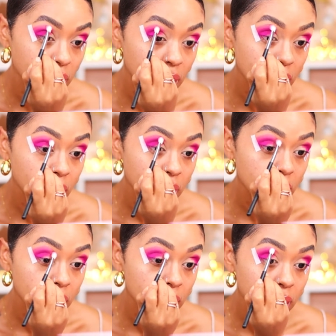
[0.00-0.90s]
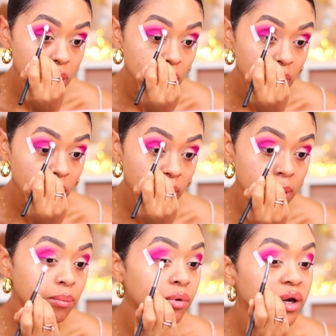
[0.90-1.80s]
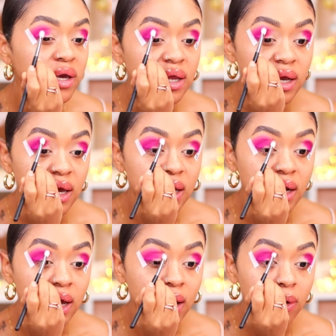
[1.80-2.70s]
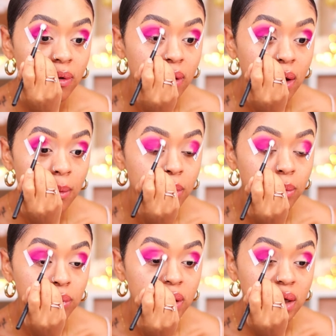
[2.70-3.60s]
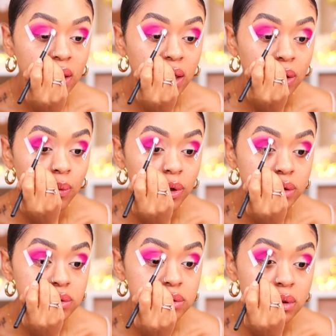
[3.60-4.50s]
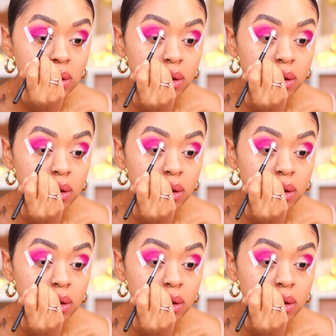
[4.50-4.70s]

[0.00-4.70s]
that color and bring it in now. I'm gonna bring it inwards.